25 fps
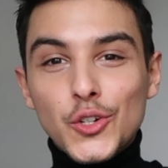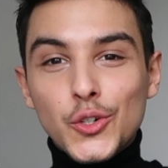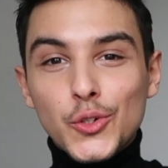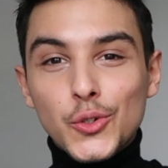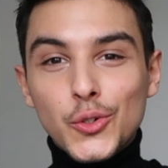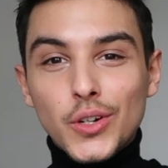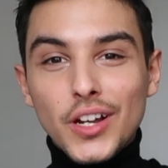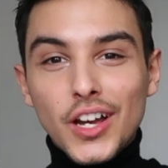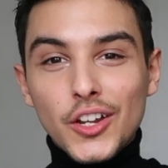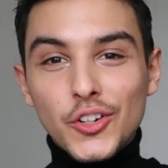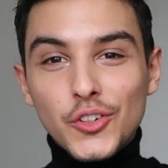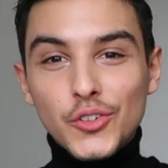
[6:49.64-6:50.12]

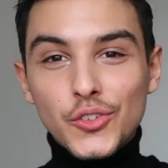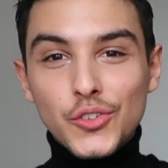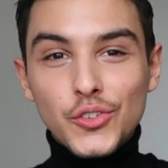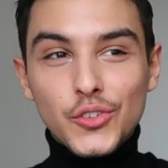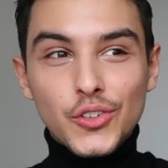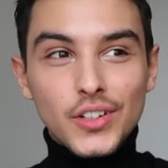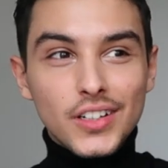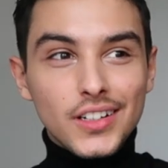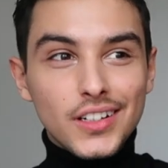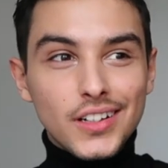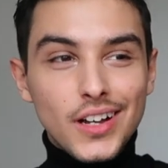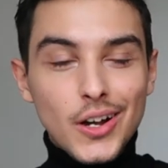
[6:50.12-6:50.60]
your kind of
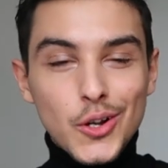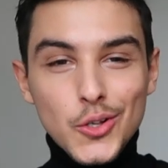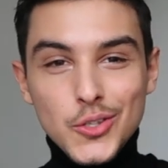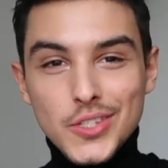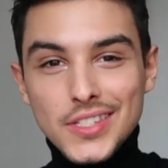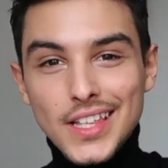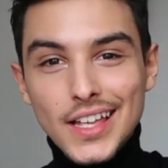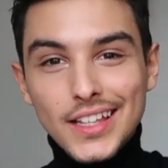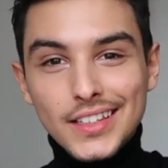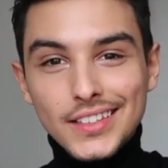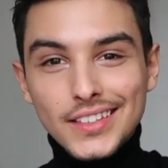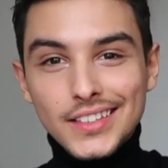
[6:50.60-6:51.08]
uh,
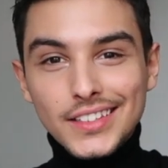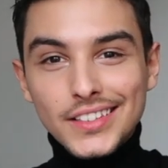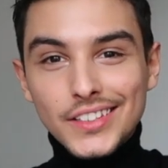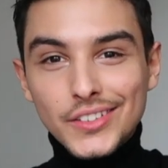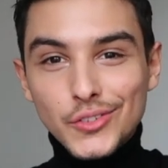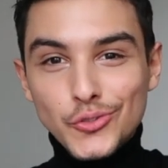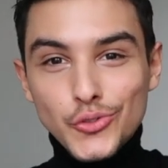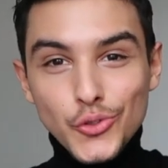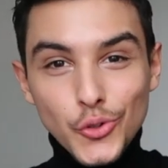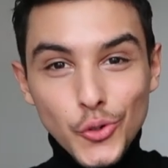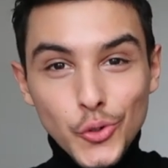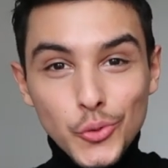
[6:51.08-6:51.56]
outstand in
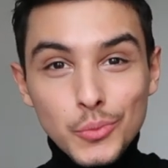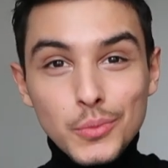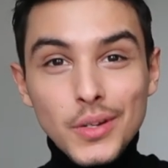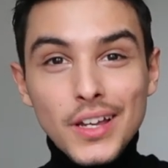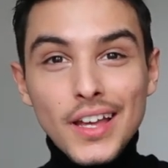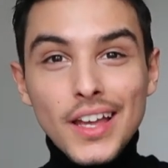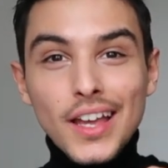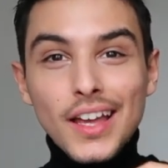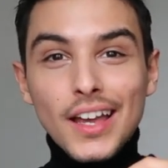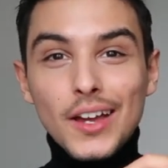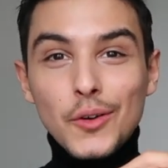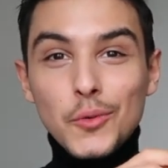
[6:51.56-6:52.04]
the room
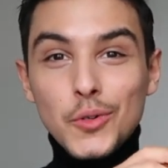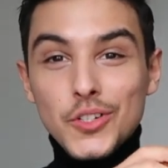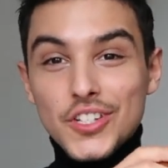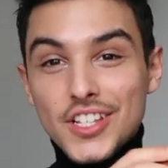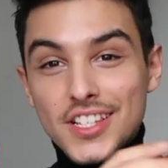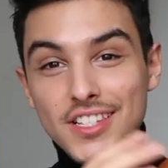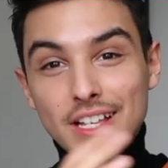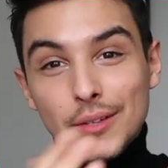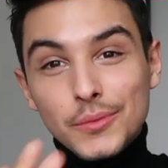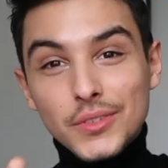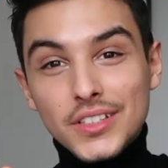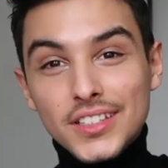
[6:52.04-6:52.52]
which
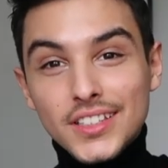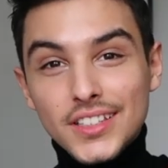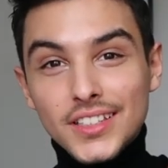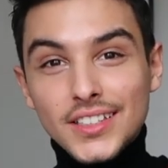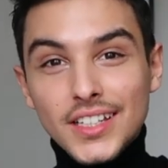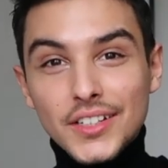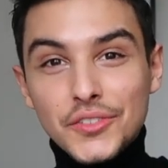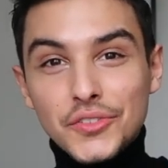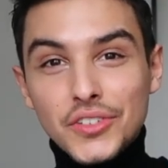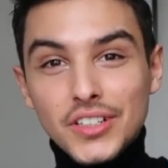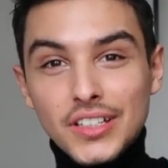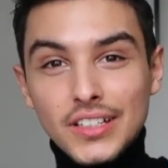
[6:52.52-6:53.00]
is something
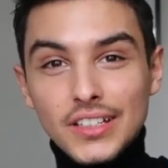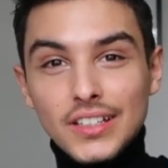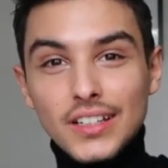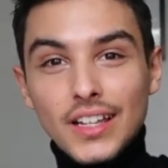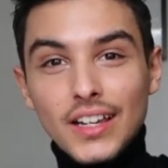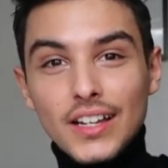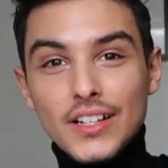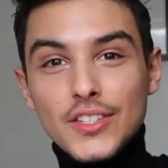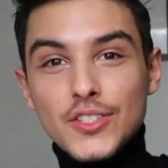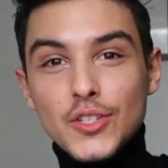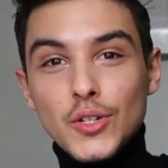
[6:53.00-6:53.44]
that I really like.